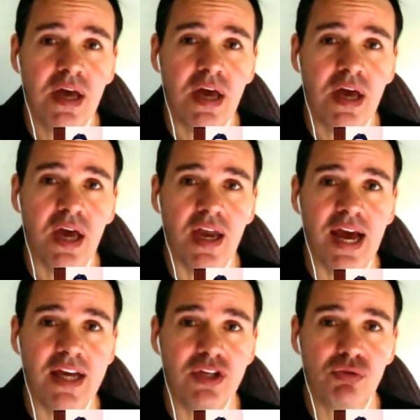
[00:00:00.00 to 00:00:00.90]

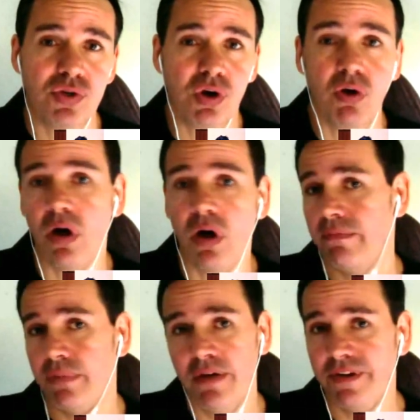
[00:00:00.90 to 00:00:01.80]
and as a result,
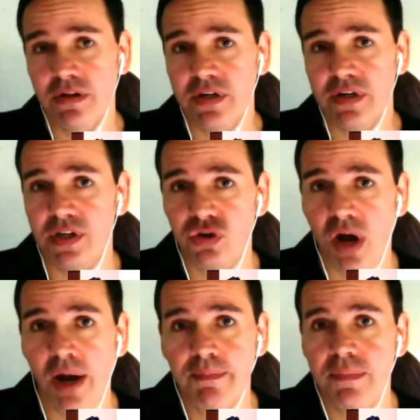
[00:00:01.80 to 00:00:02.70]
I fell into this
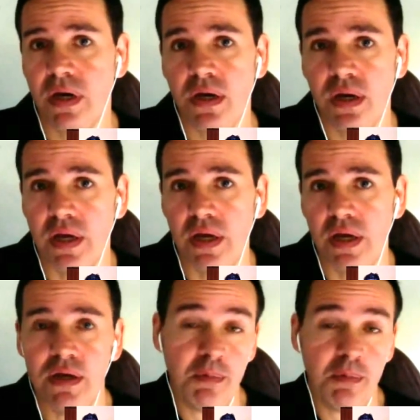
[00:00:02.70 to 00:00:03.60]
trap,
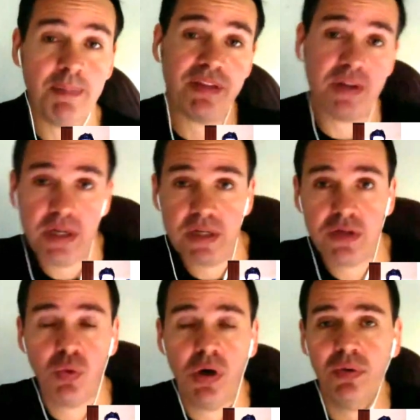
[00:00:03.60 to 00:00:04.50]
and my mother did as
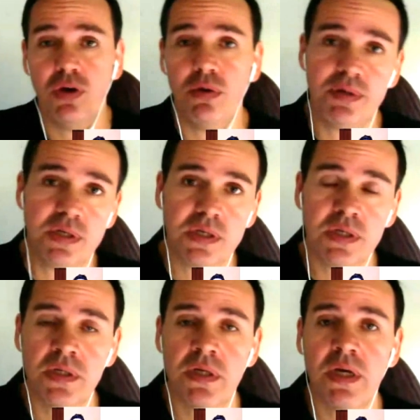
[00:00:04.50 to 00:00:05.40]
well with her
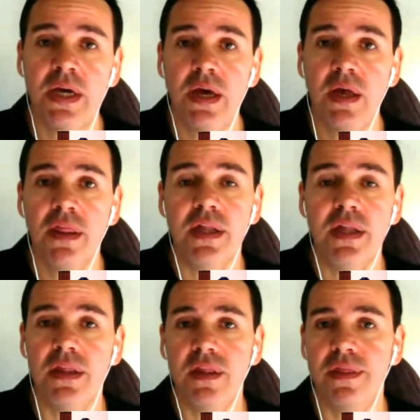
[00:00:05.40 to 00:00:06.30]
businesses,
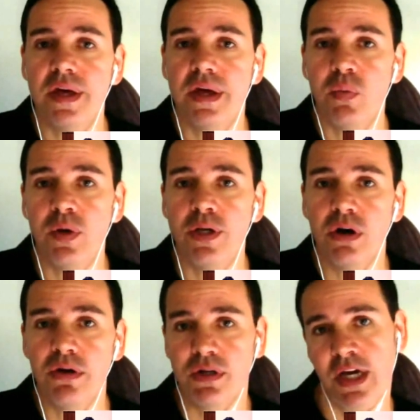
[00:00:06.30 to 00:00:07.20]
that we
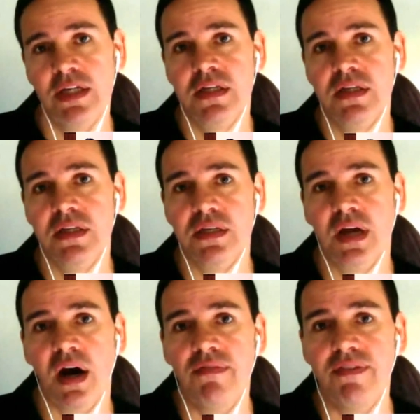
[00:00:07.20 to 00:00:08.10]
don't test the
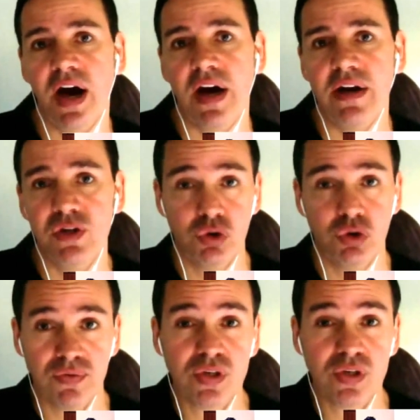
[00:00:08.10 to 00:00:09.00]
staff under
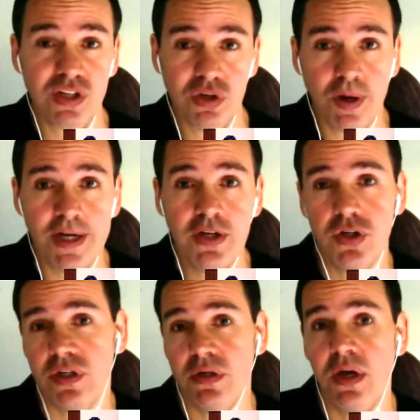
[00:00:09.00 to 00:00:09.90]
stressful
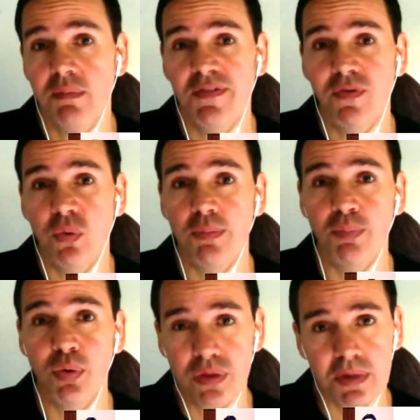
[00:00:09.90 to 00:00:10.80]
situations before we
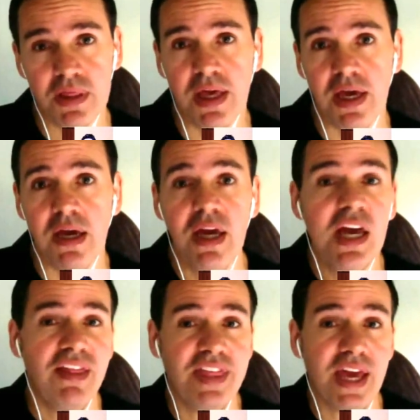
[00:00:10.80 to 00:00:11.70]
put them in there,
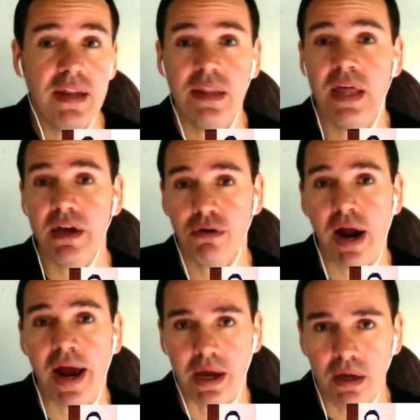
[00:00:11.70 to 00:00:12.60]
and then they
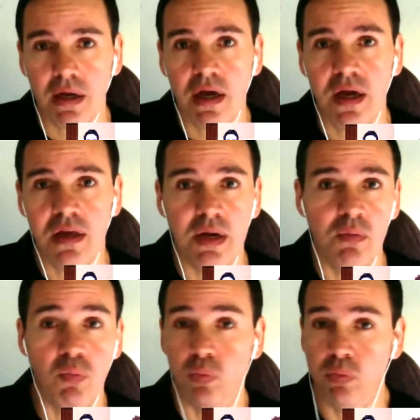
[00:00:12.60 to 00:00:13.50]
crack. And
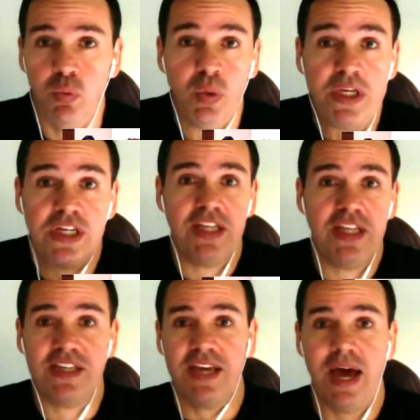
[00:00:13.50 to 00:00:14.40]
then we see this
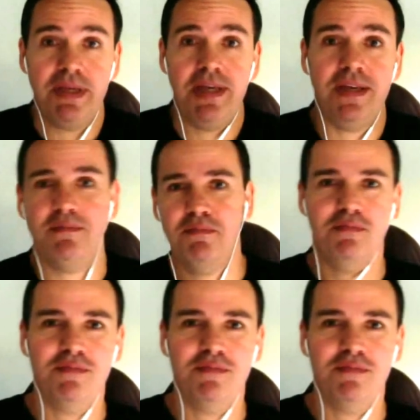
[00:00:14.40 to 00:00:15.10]
happy